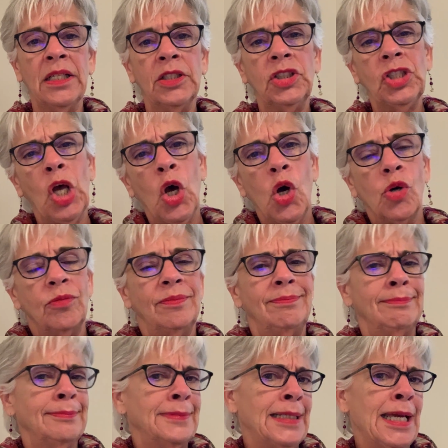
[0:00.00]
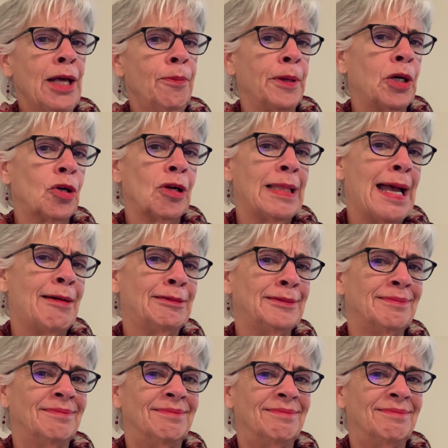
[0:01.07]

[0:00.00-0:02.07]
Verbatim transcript: So help a girl out.